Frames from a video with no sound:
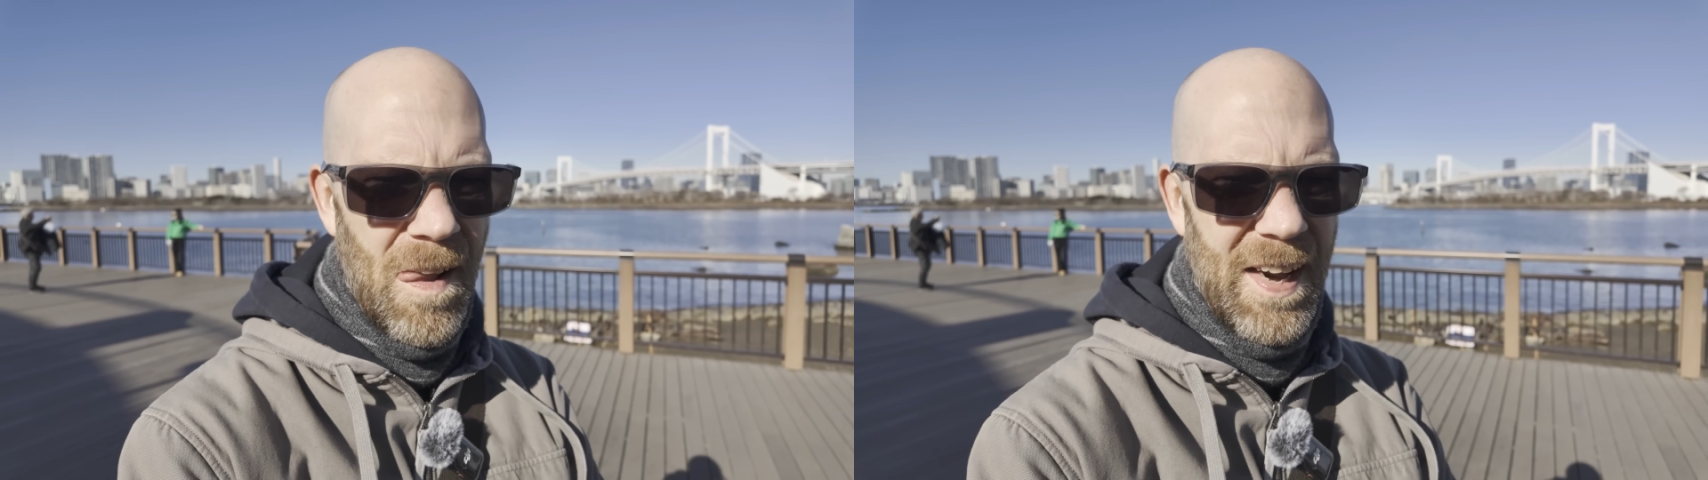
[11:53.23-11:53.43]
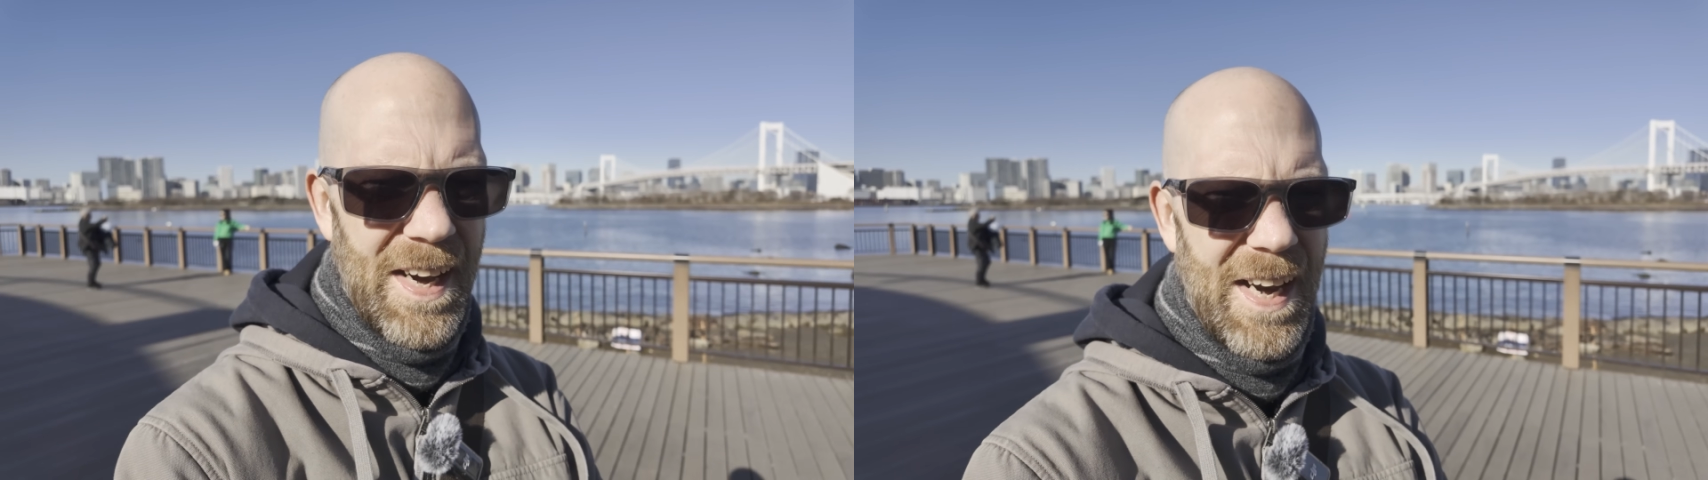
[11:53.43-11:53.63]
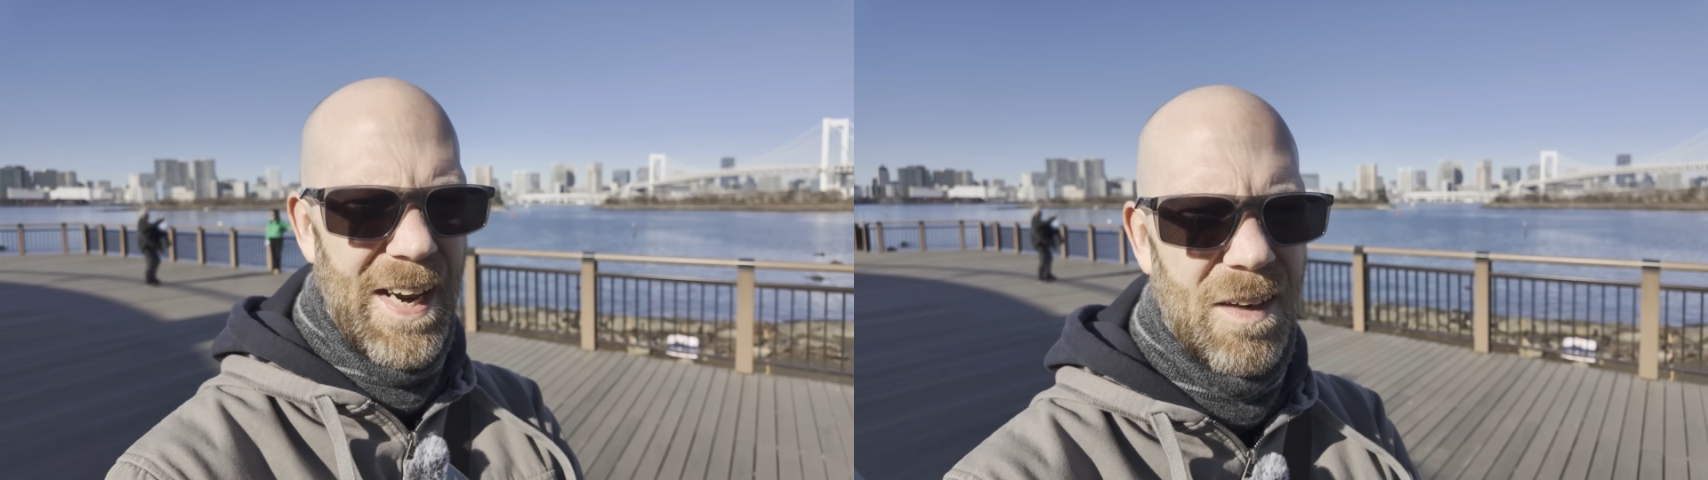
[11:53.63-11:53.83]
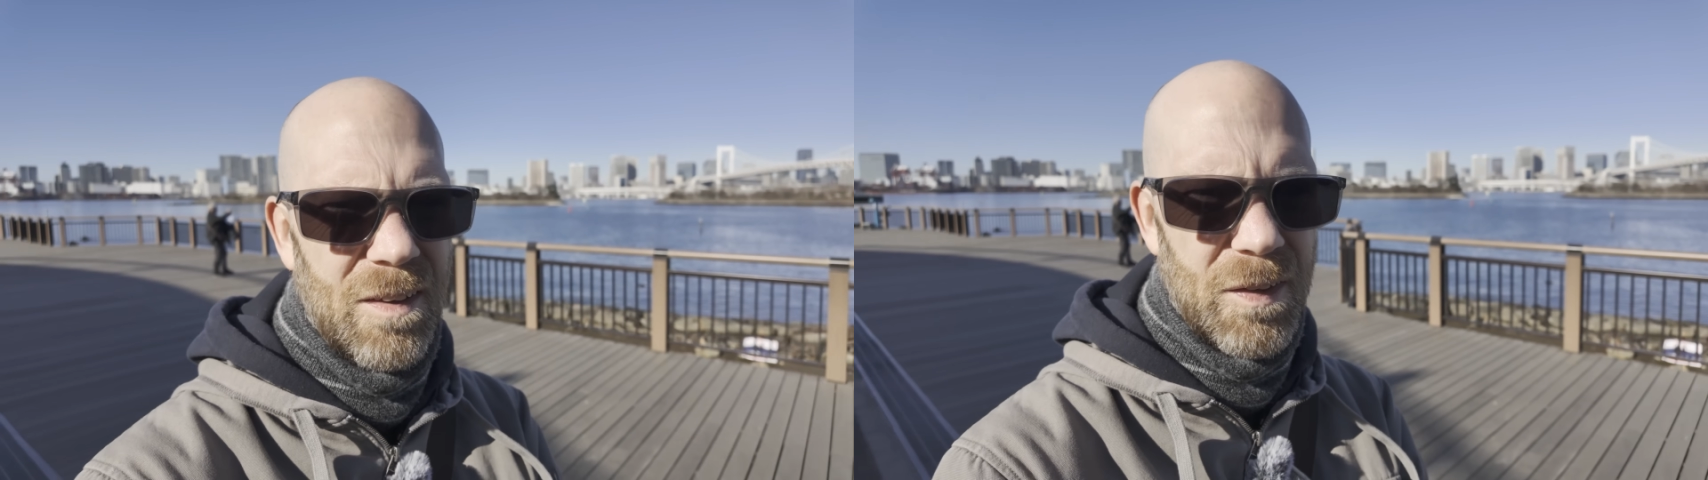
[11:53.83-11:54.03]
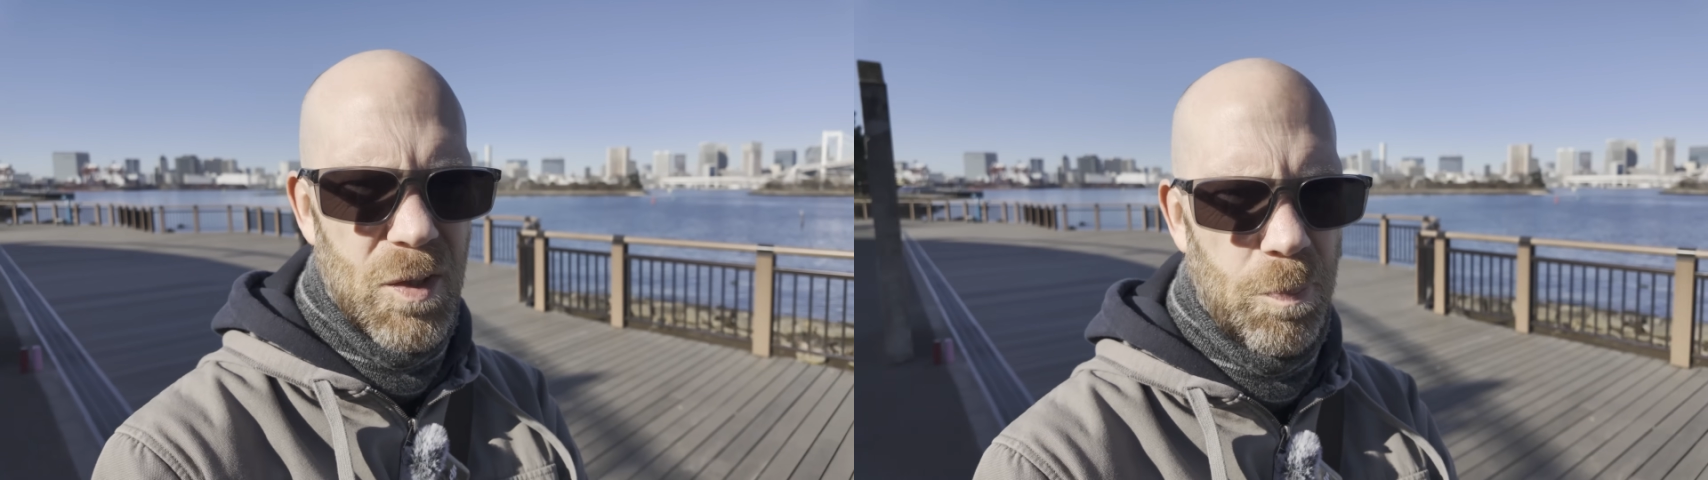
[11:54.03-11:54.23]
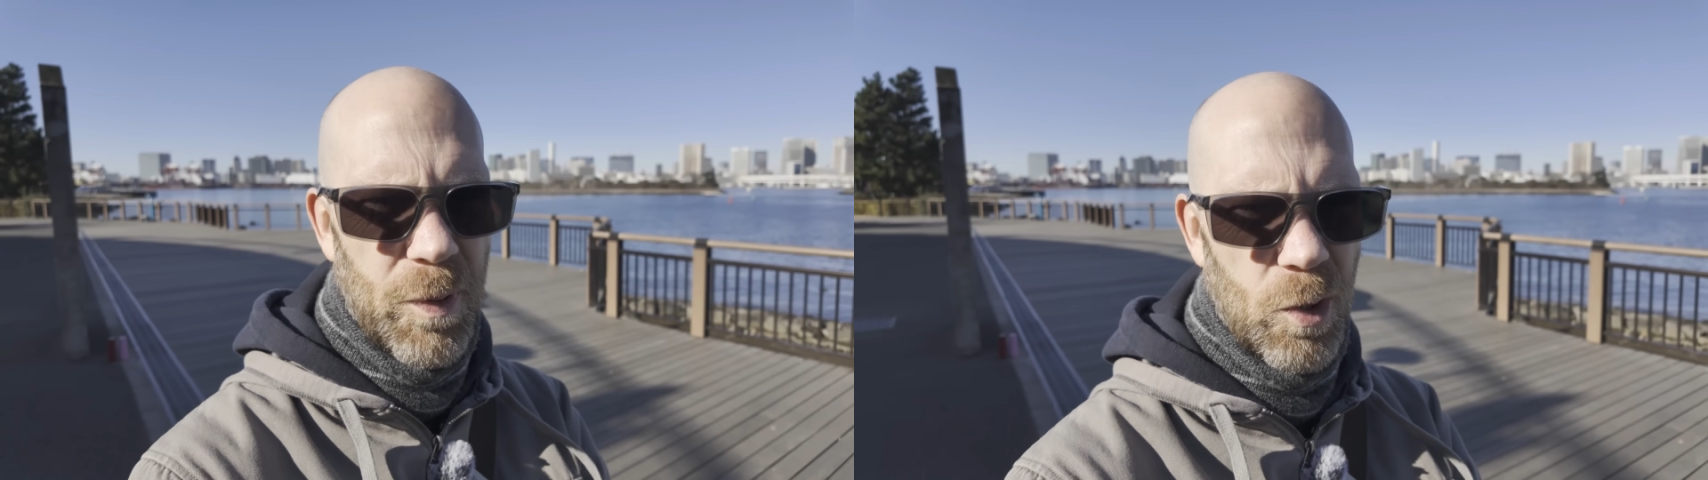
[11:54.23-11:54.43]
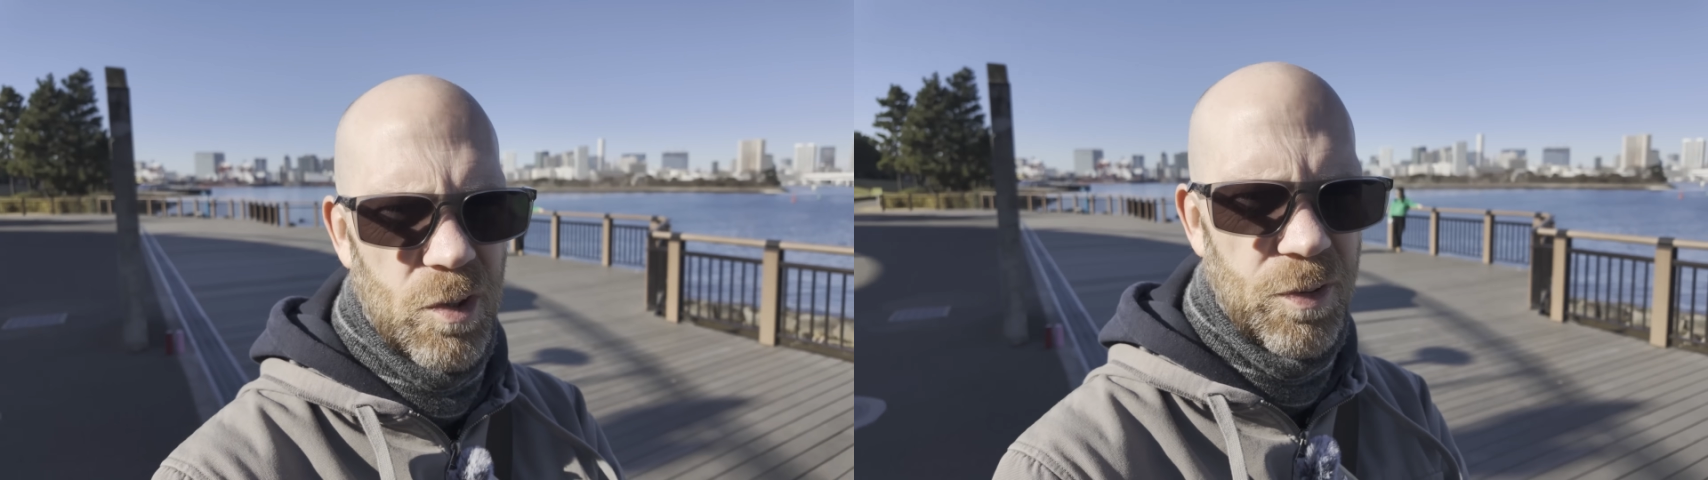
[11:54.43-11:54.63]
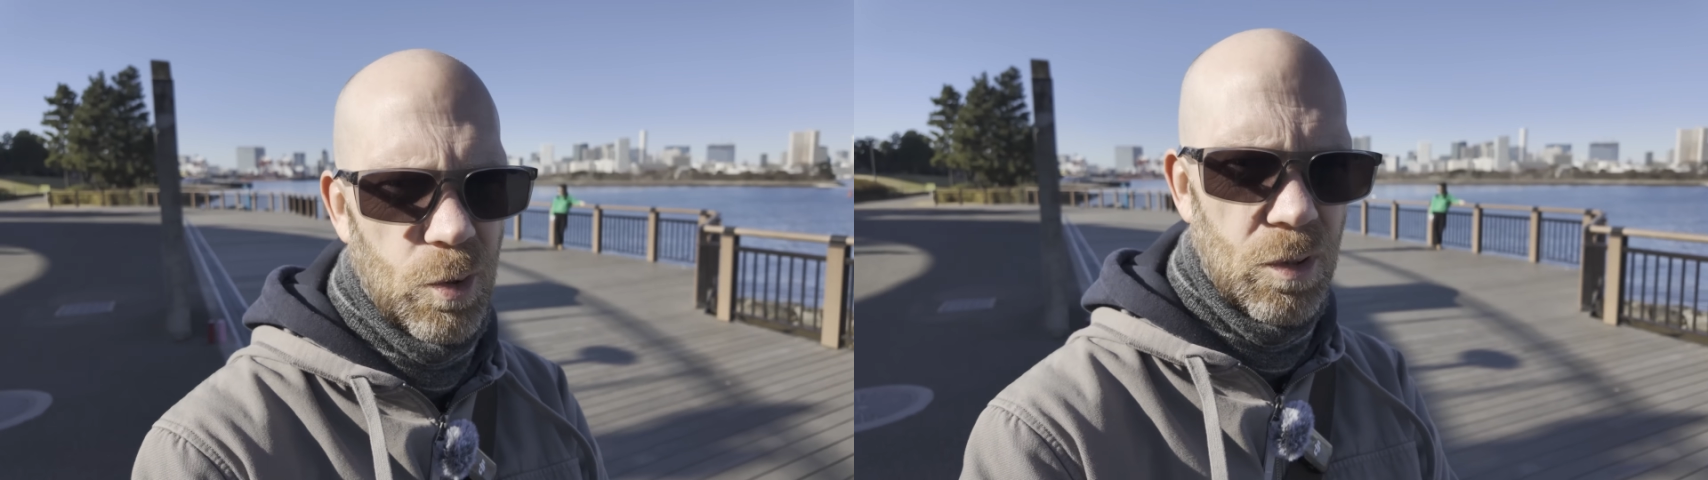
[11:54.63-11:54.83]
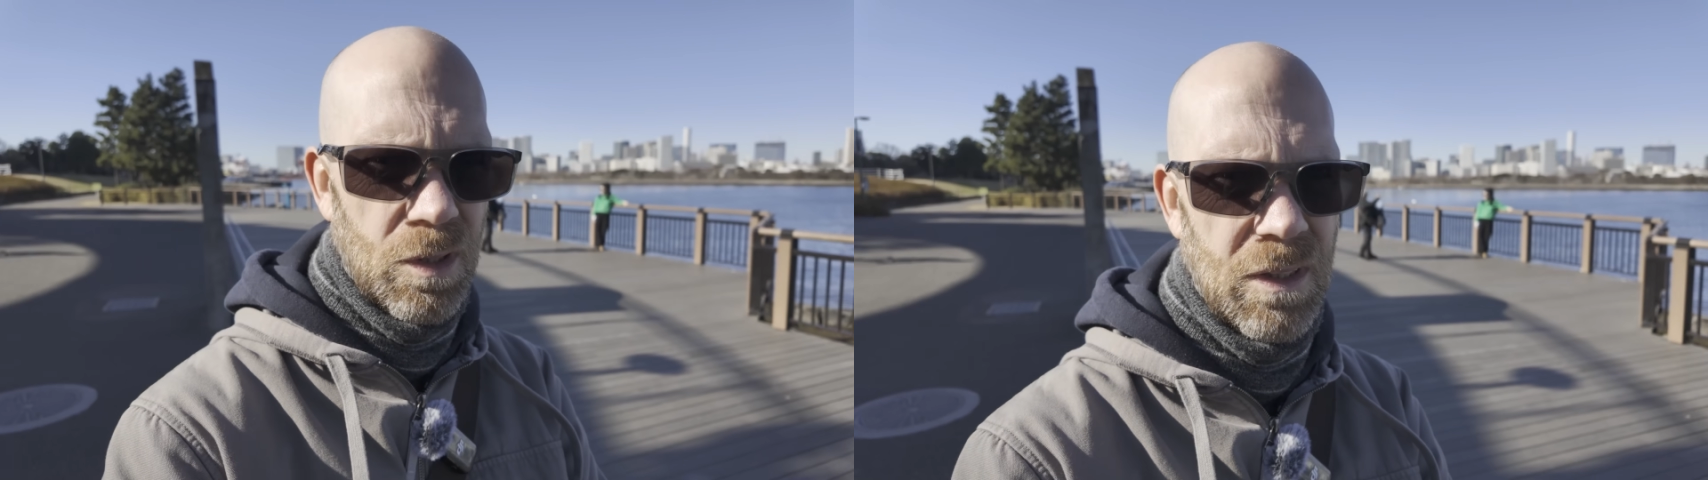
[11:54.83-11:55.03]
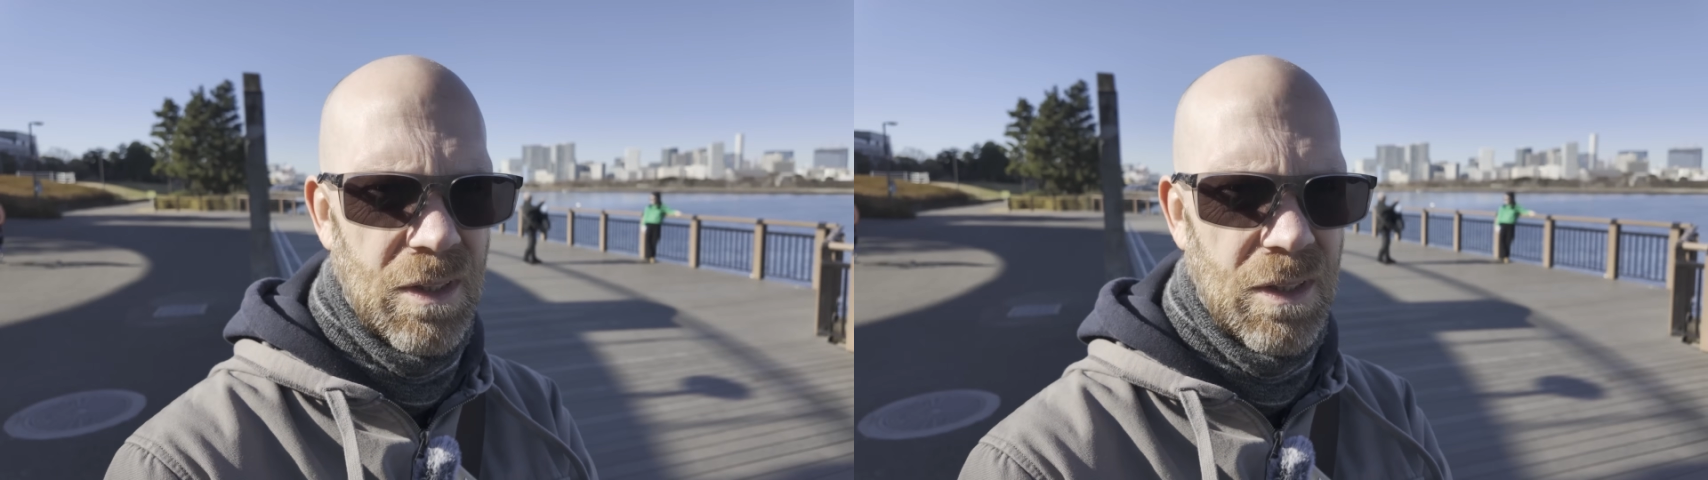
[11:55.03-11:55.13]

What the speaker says: here on this beautiful